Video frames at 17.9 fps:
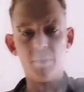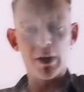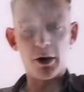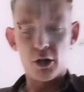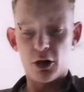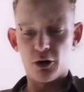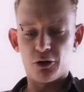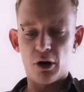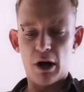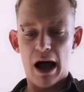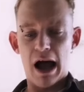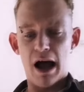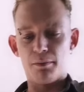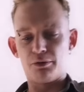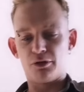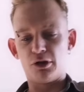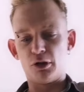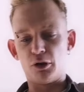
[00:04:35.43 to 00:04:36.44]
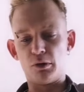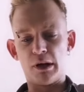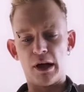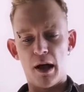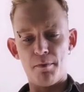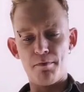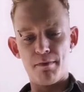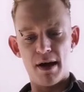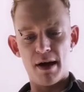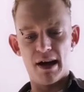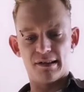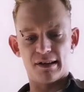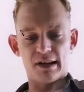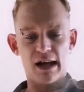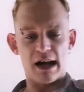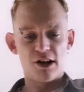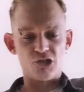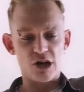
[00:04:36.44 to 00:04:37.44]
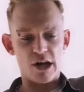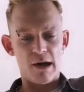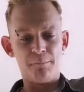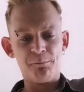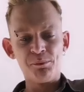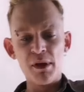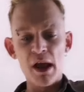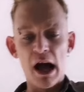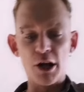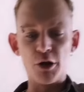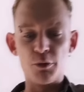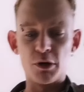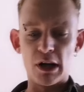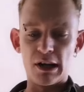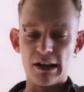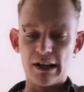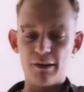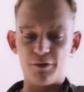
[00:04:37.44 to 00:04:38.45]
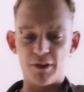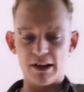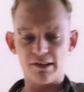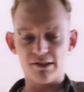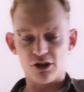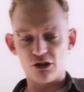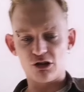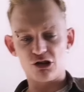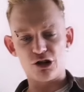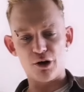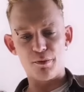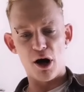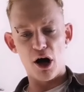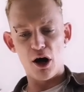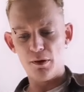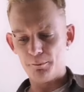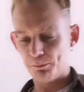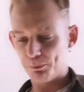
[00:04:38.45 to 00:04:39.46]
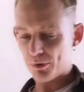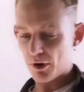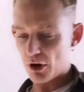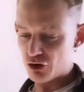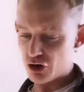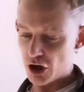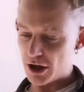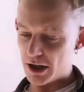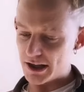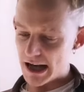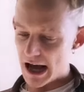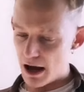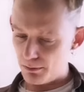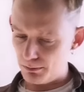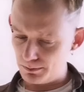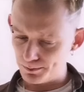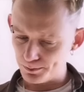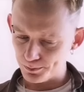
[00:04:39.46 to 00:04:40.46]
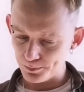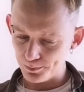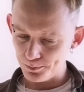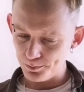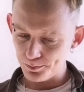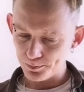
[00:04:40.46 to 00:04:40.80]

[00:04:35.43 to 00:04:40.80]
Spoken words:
Oh my god, absolutely amazing, guys, yeah? And you want to leave this to simmer, turn it down,